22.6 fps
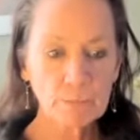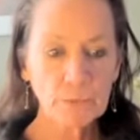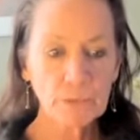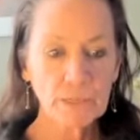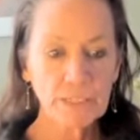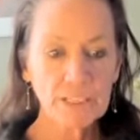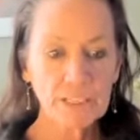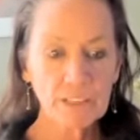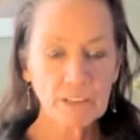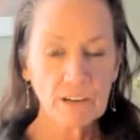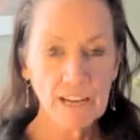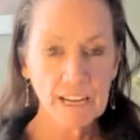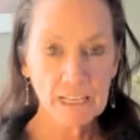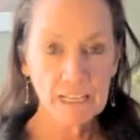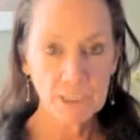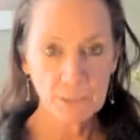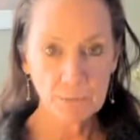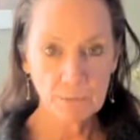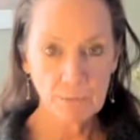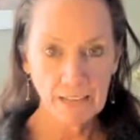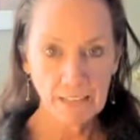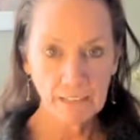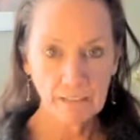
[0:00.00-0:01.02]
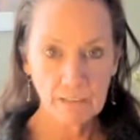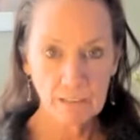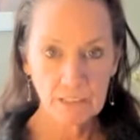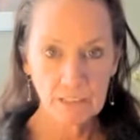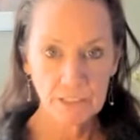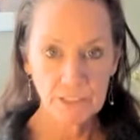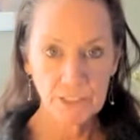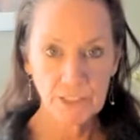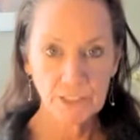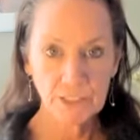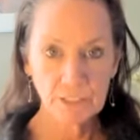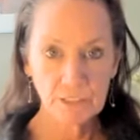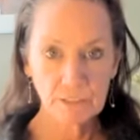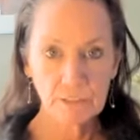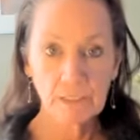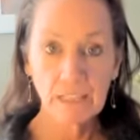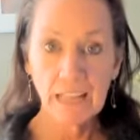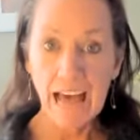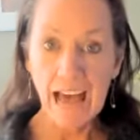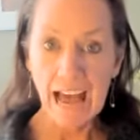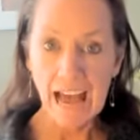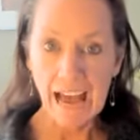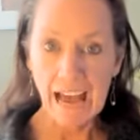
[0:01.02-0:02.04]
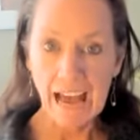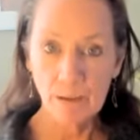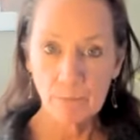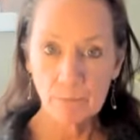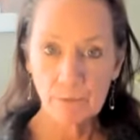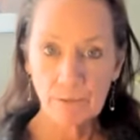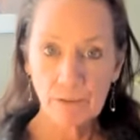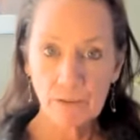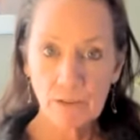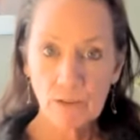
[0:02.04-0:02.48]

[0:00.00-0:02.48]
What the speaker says: bring your hands back onto your lap